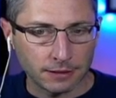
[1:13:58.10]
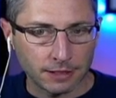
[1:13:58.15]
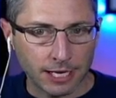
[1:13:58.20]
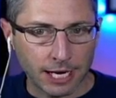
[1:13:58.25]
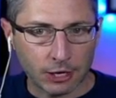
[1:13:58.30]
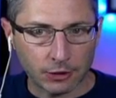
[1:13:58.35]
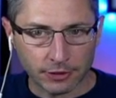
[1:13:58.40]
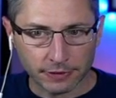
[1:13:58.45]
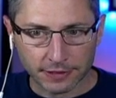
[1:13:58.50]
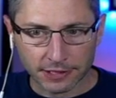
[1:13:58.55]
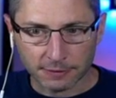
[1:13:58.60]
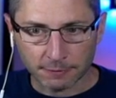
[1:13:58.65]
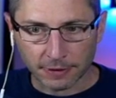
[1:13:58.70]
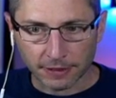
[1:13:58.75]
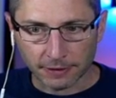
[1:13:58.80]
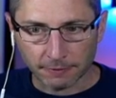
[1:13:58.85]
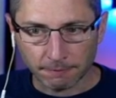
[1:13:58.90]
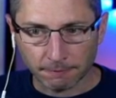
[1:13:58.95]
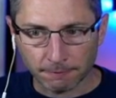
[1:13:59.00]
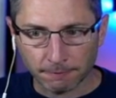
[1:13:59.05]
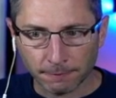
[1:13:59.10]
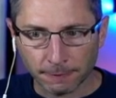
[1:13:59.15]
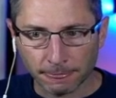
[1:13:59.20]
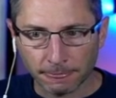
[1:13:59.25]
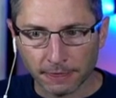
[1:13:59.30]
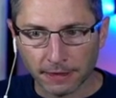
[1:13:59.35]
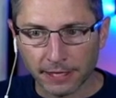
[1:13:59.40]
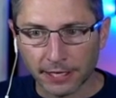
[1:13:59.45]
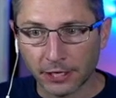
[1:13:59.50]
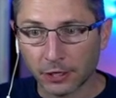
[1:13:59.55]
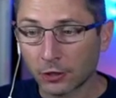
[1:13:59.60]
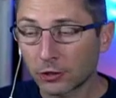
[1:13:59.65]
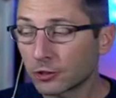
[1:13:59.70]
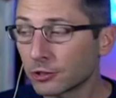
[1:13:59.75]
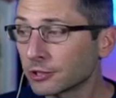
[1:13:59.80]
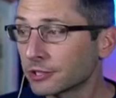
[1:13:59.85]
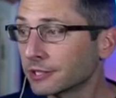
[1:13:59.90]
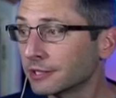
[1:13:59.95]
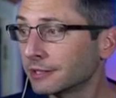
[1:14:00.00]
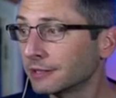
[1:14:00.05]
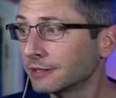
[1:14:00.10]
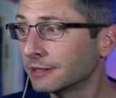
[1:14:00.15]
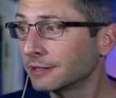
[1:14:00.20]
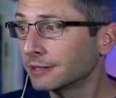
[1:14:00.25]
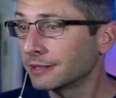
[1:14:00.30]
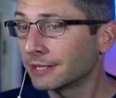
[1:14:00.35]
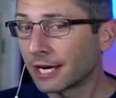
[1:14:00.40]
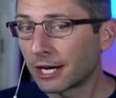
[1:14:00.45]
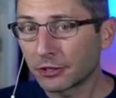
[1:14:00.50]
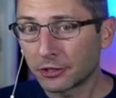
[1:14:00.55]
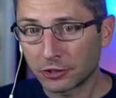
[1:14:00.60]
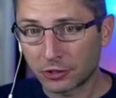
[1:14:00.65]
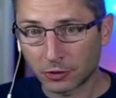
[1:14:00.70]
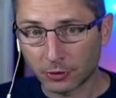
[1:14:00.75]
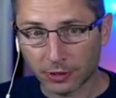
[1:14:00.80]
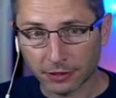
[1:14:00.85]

How can this be? Here's how you do